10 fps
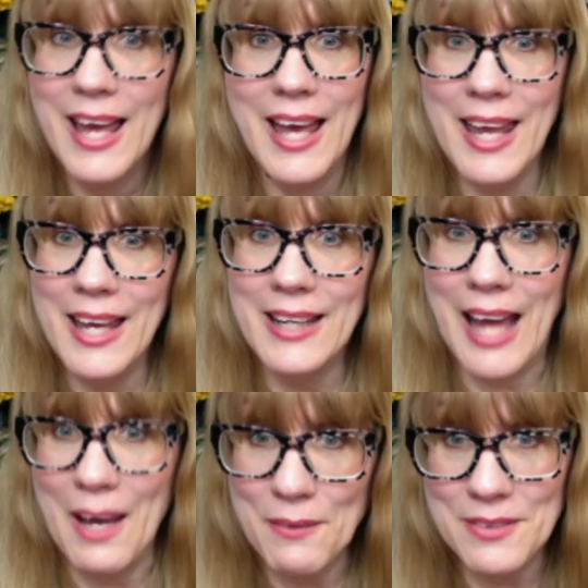and
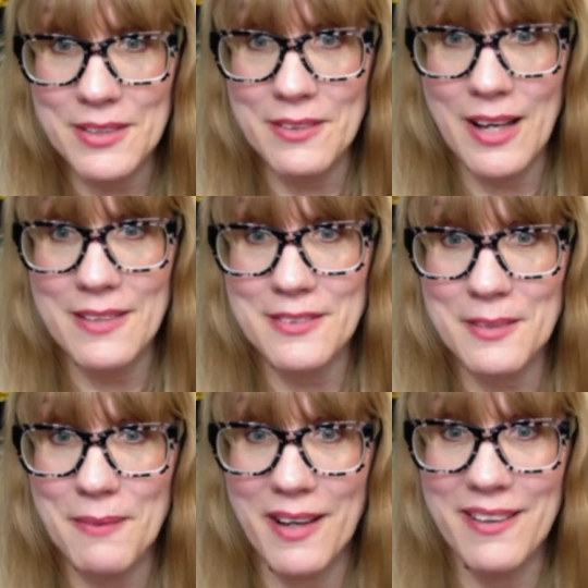I will see you guys
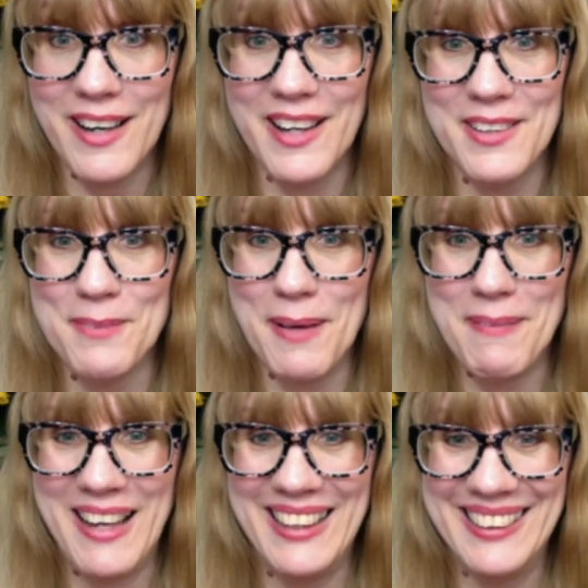tomorrow. Bye
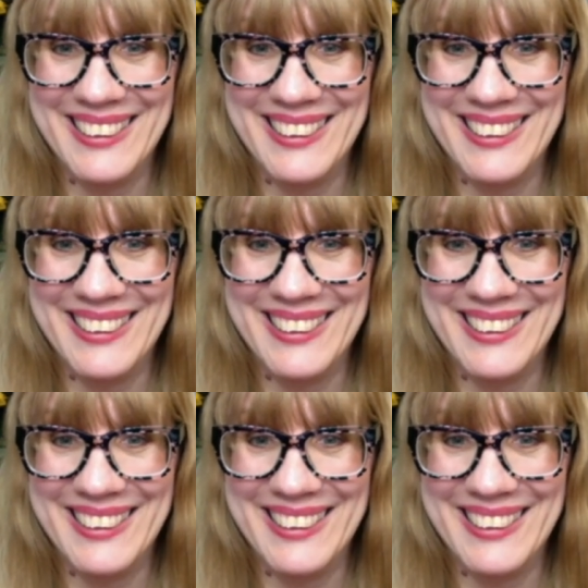bye.